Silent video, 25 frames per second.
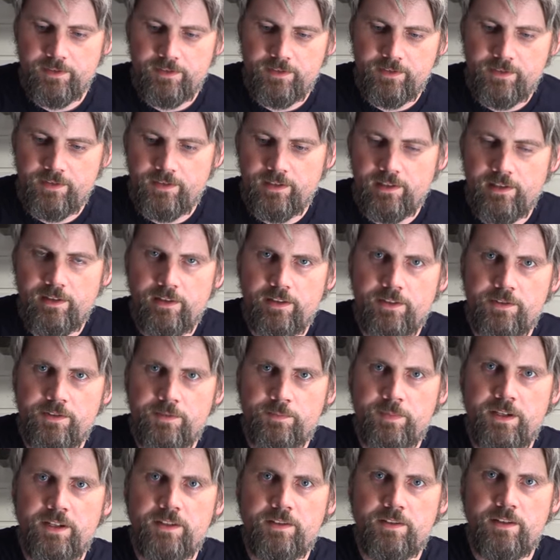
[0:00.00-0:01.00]
but still there's
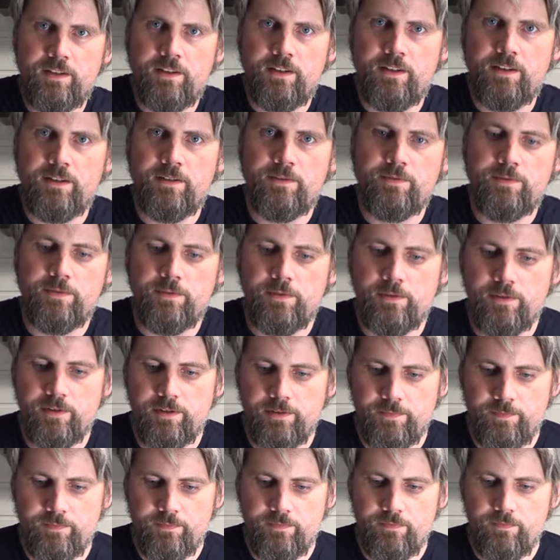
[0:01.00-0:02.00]
space in here
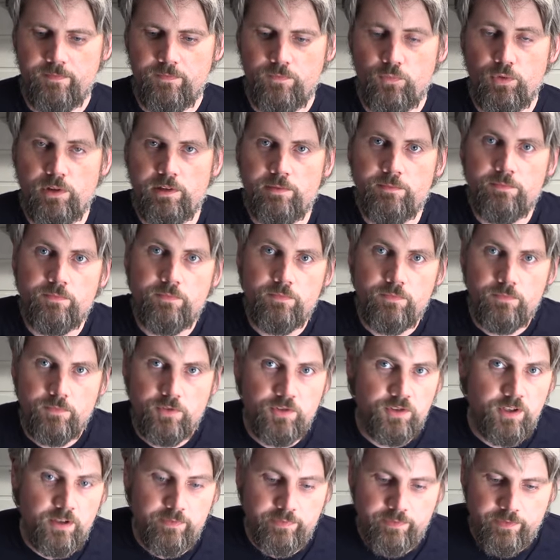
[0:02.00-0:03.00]
for, well,
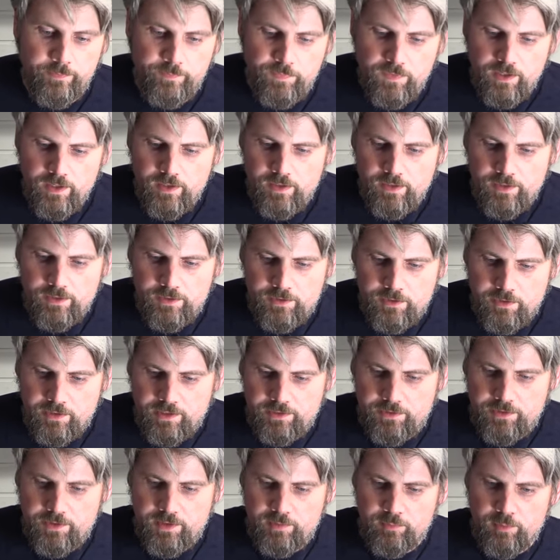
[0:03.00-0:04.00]
stuff. So I
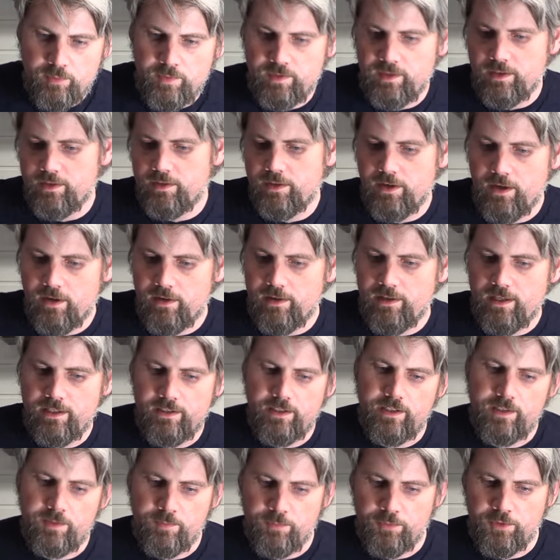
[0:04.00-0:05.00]
can just remove it entirely and
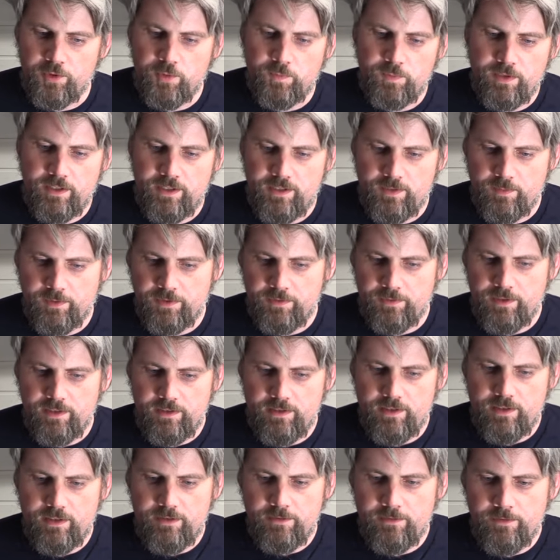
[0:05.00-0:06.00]
get more space. But right
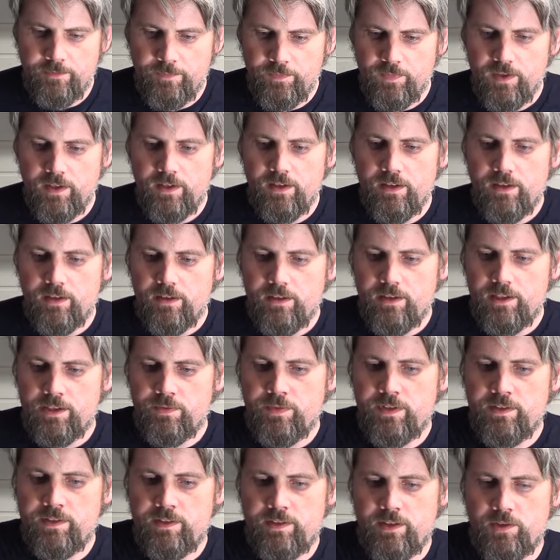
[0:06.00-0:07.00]
now, this
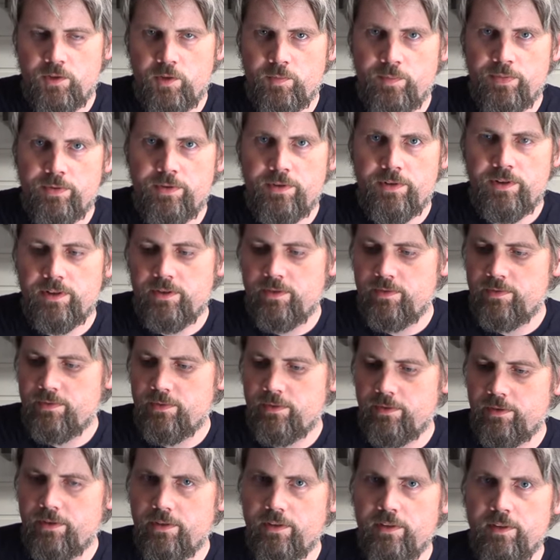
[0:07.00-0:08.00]
fits as a support
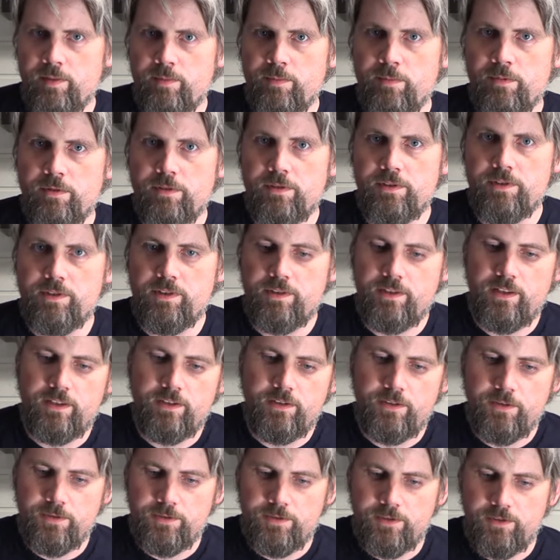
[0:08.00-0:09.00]
for the boards
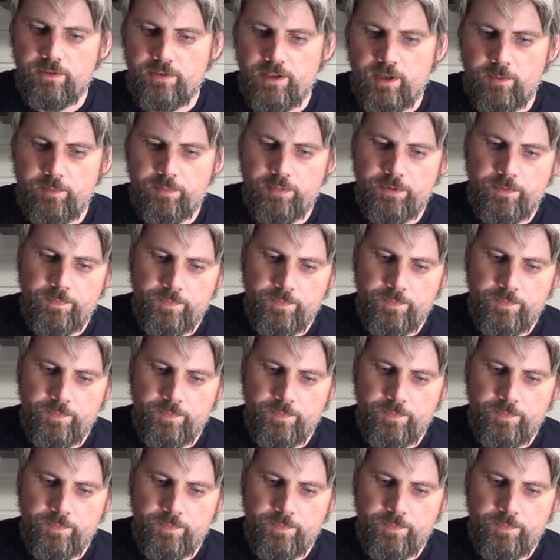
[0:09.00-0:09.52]
that goes on top.